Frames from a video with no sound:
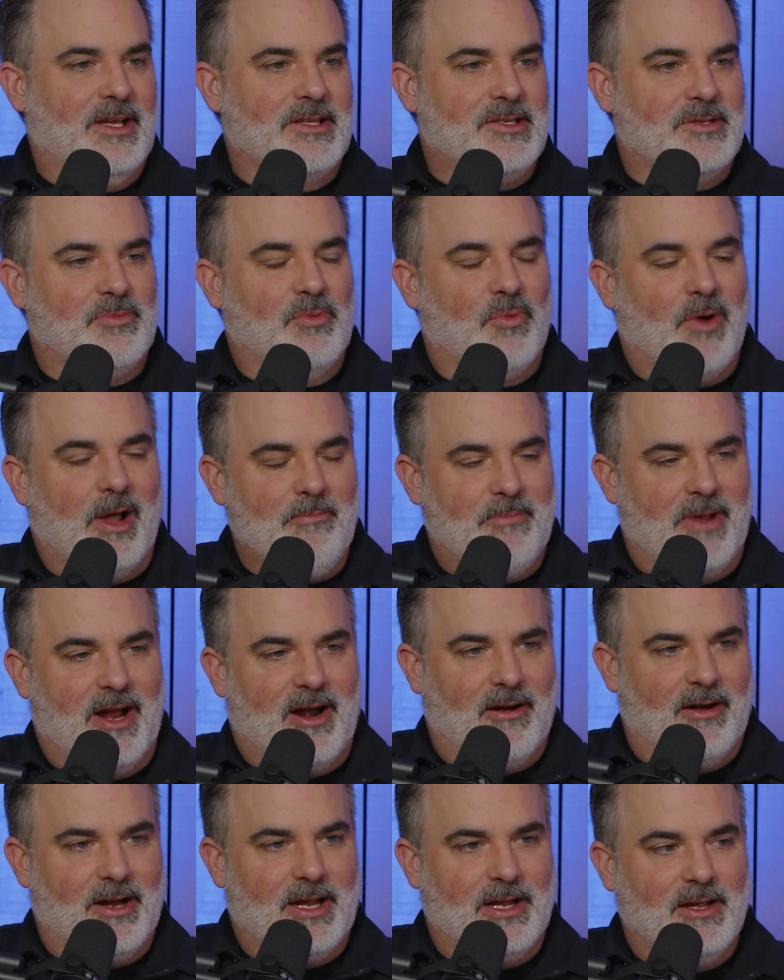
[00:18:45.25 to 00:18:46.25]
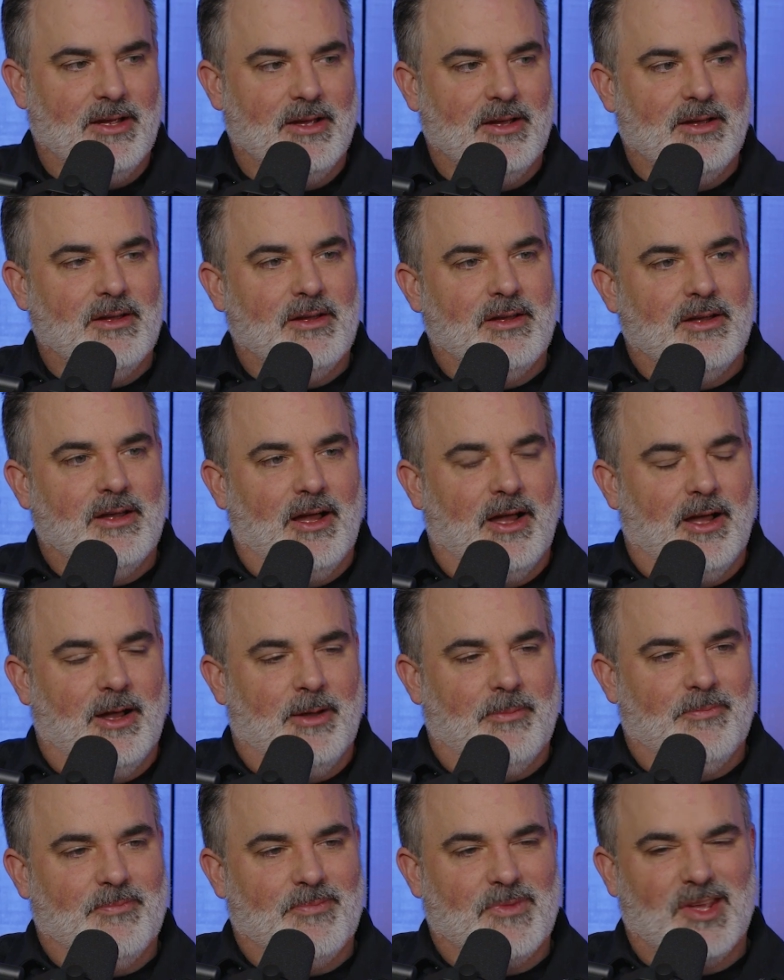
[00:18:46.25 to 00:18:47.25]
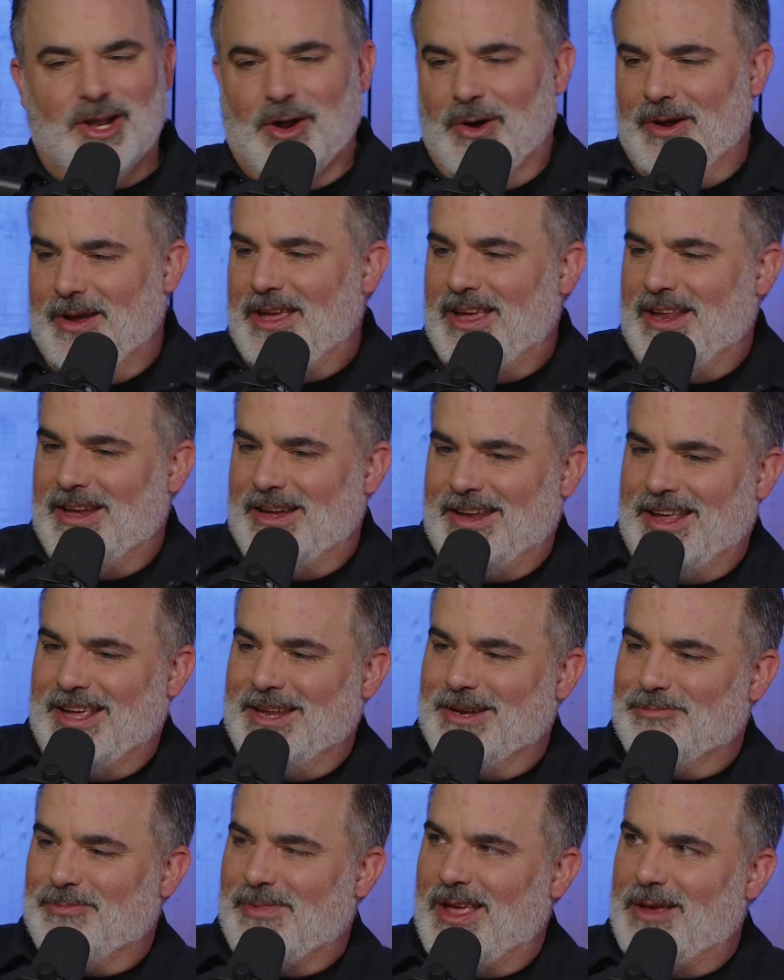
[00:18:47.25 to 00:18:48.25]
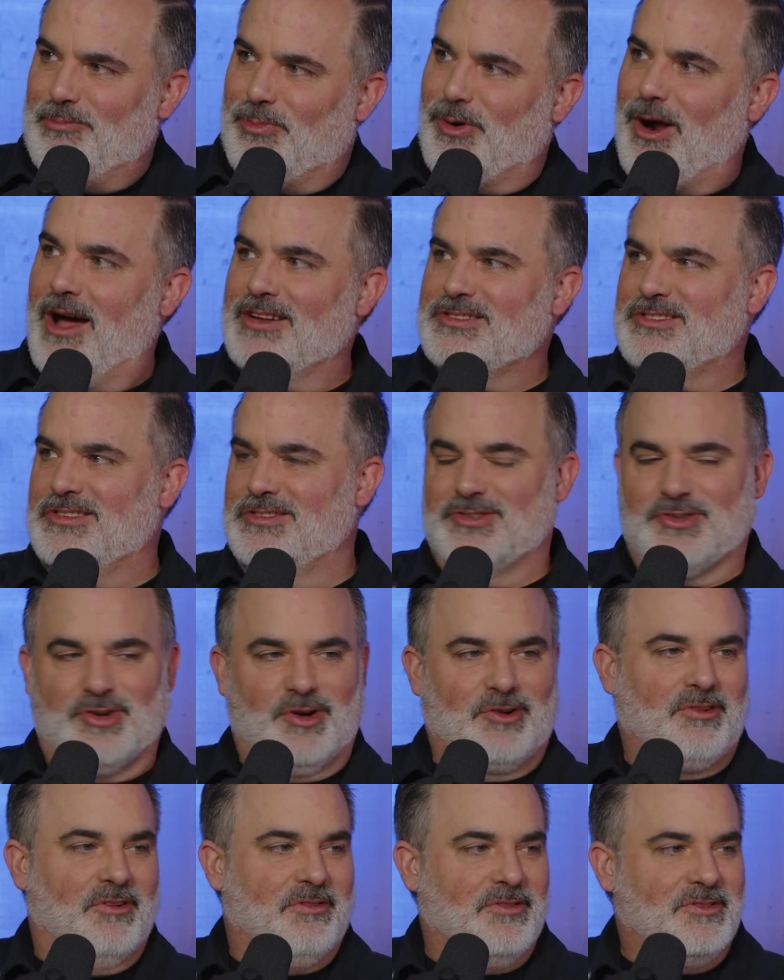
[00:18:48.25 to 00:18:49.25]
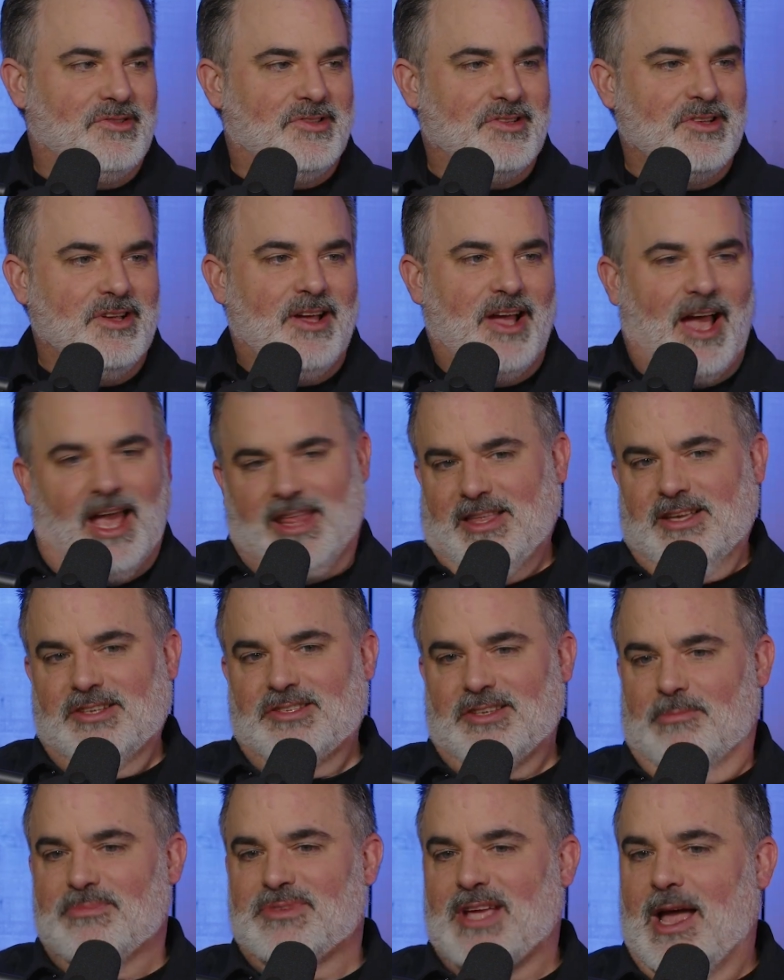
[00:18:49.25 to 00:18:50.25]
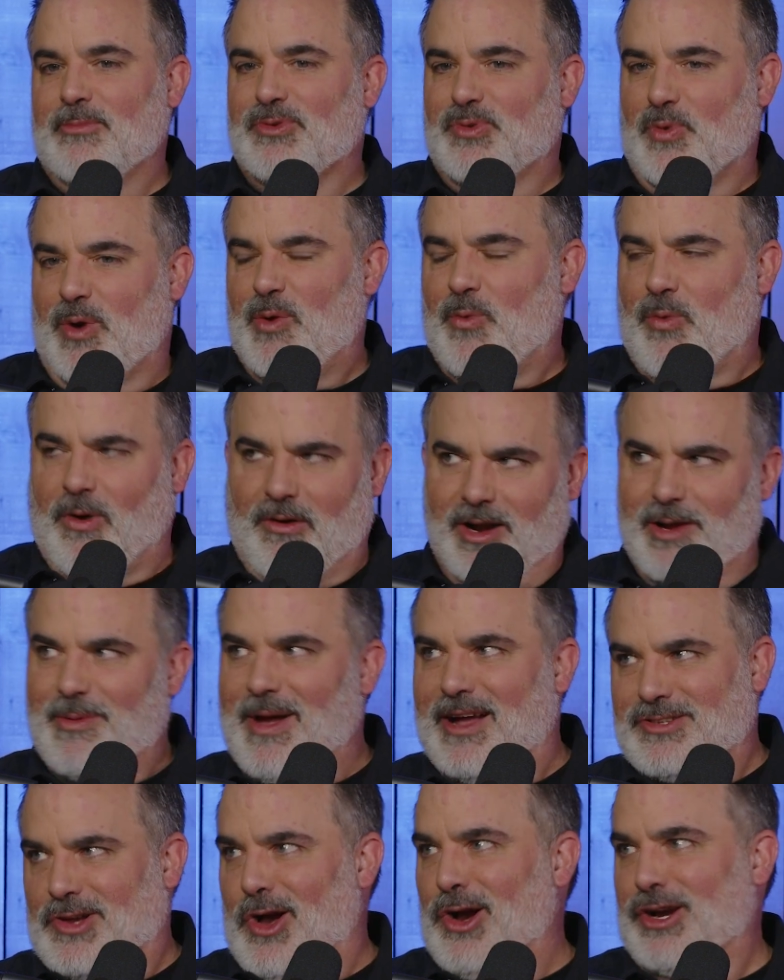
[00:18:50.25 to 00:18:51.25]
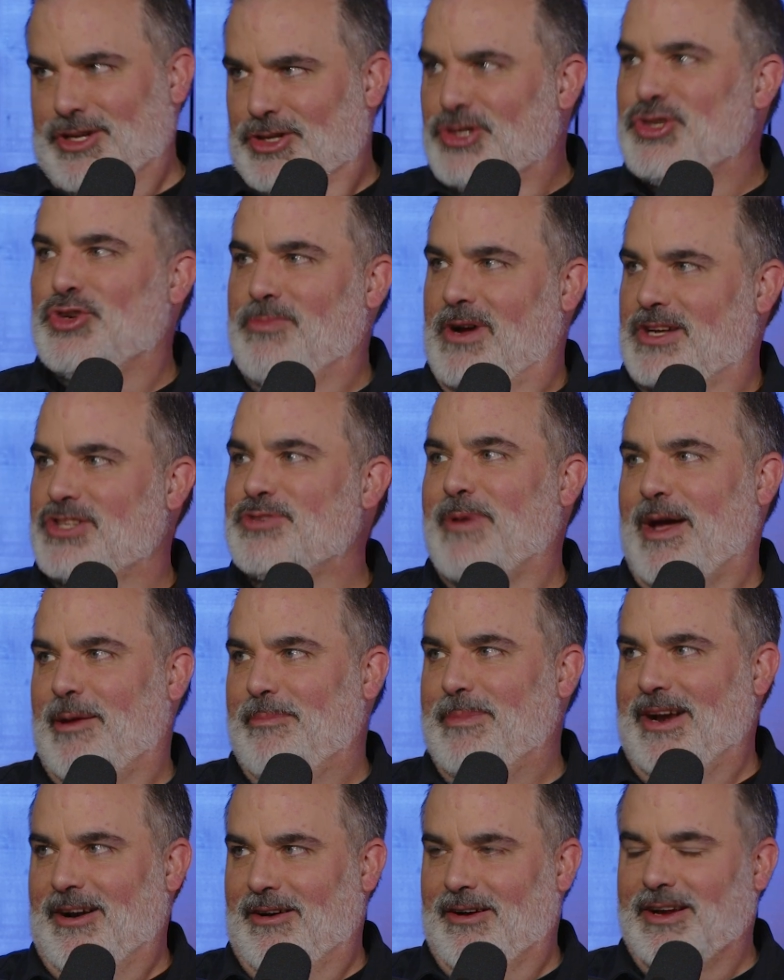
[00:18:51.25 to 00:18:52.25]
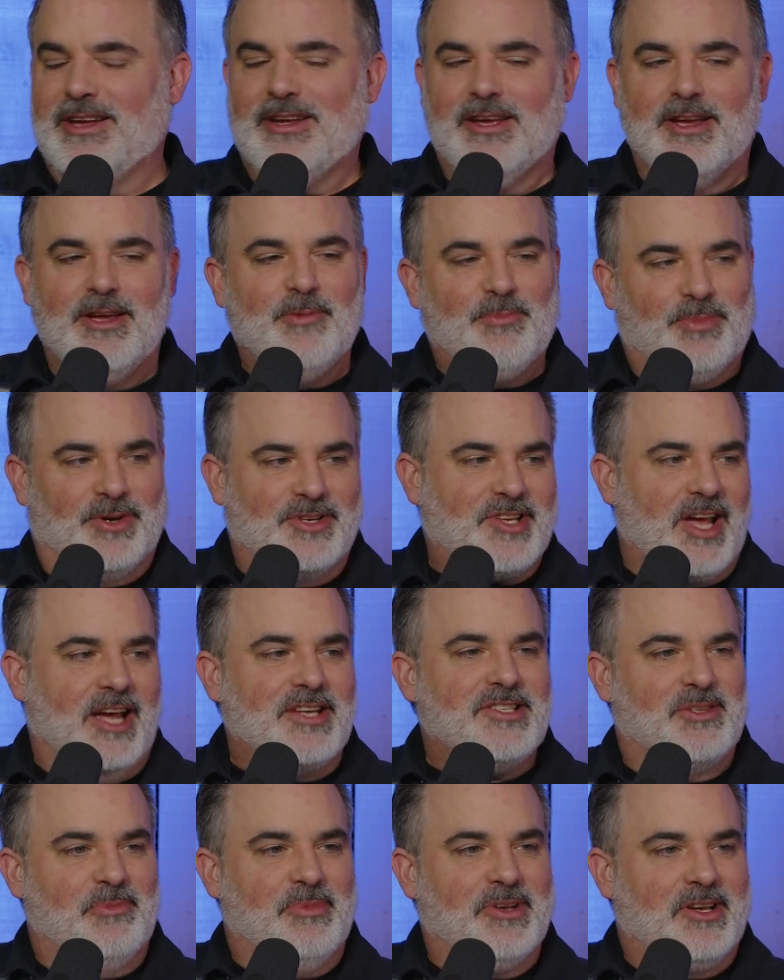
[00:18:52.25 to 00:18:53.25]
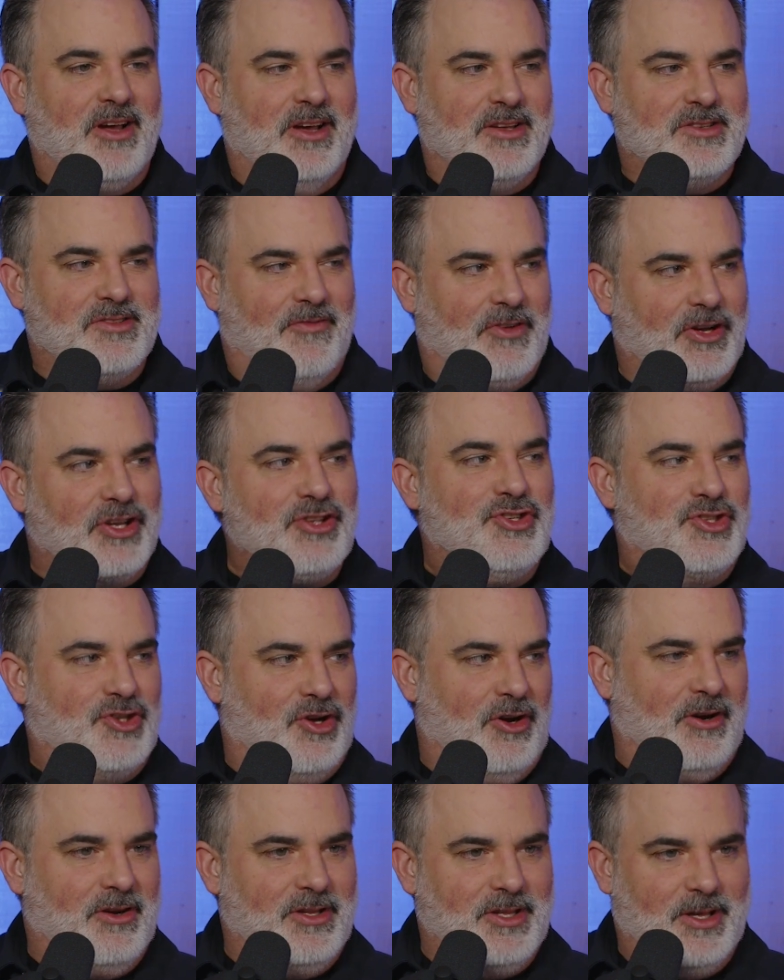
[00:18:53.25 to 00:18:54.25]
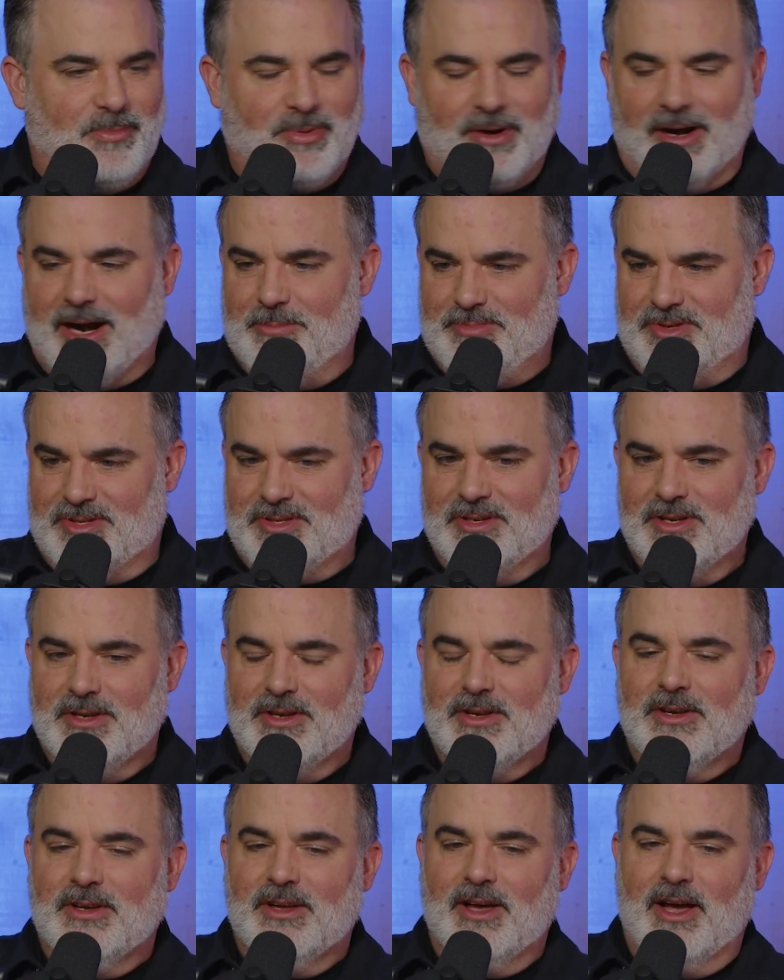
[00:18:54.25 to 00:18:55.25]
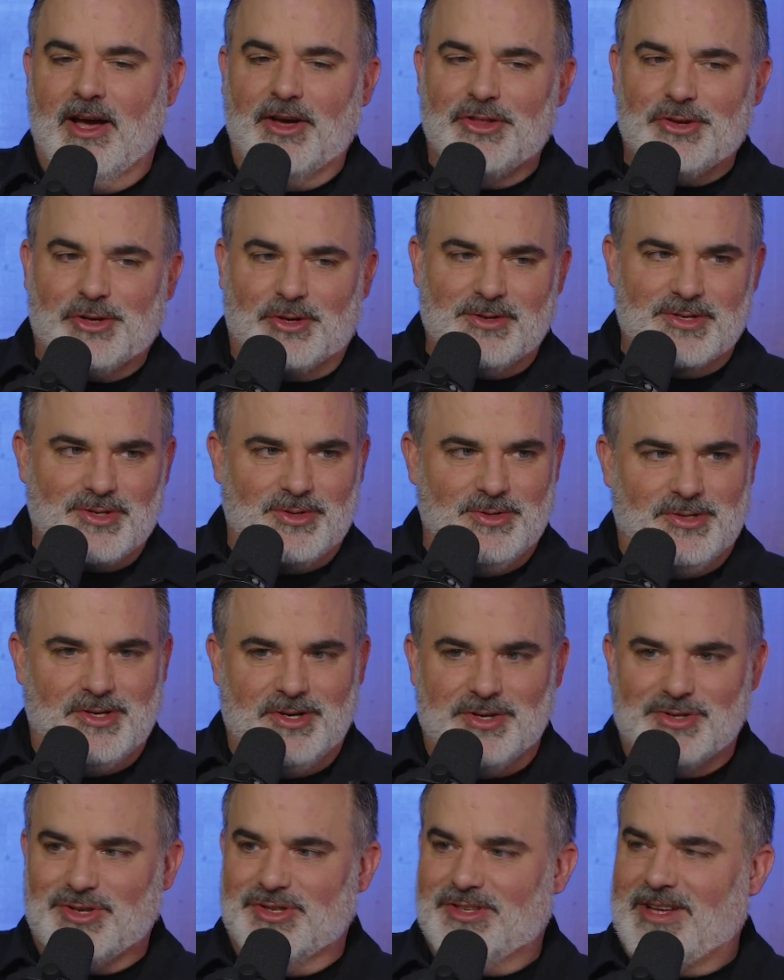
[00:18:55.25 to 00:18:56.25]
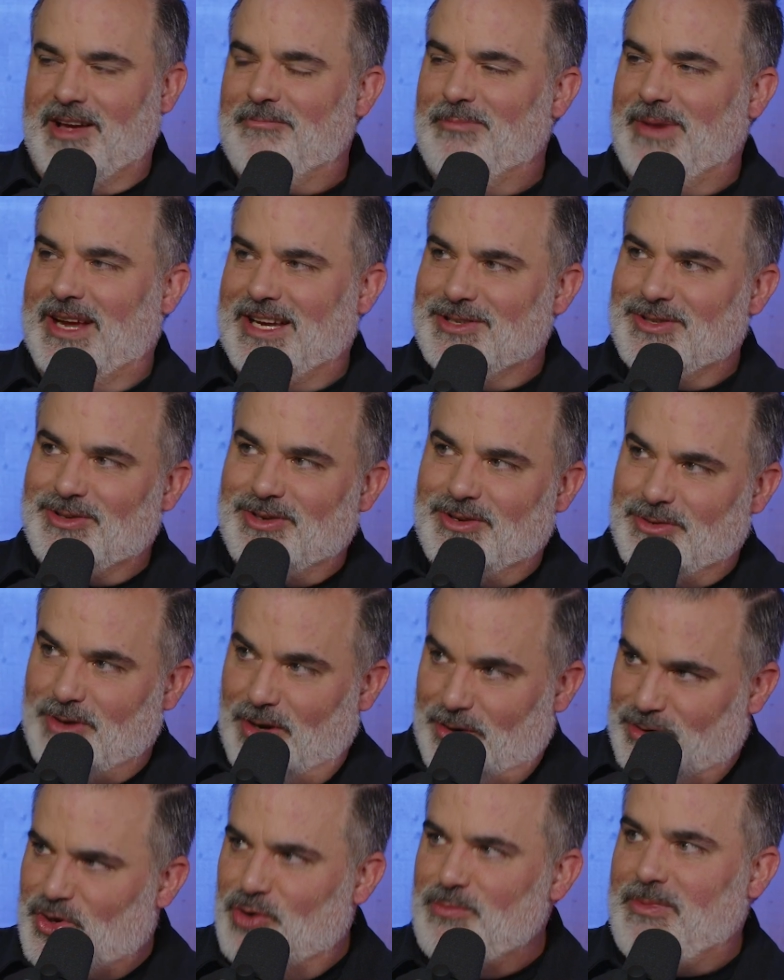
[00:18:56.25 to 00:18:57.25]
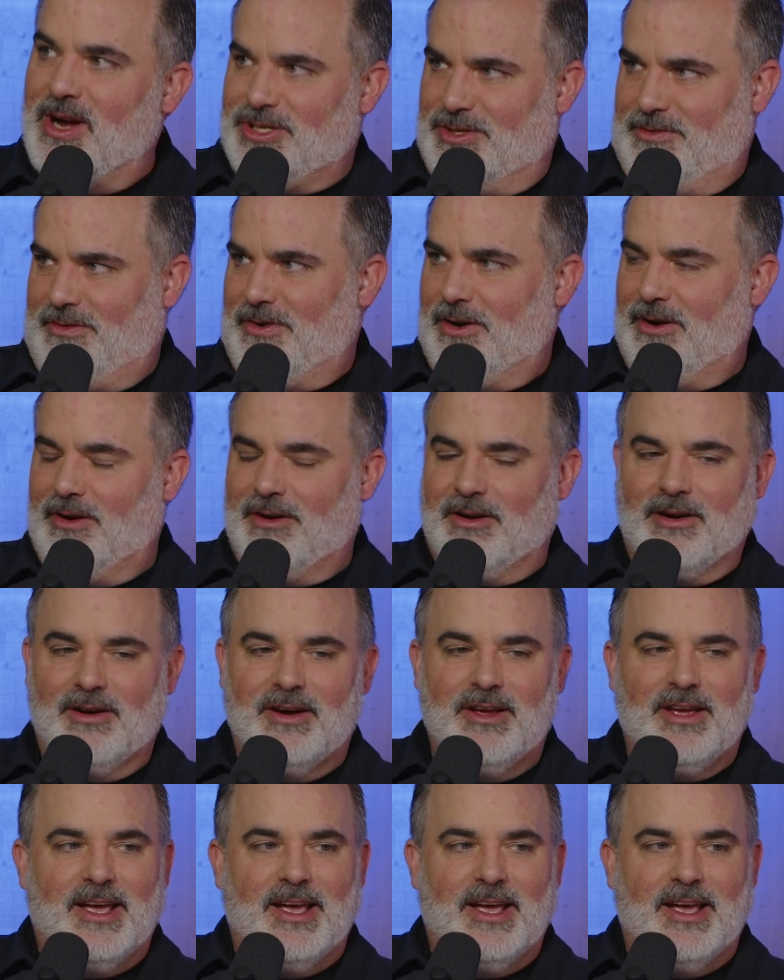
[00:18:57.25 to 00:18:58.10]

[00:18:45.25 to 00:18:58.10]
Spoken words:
That's why Mary, in Protestant circles, I think sometimes we worry about talking too much about Mary, precisely because of a concern that perhaps other Christian traditions have made too much of her.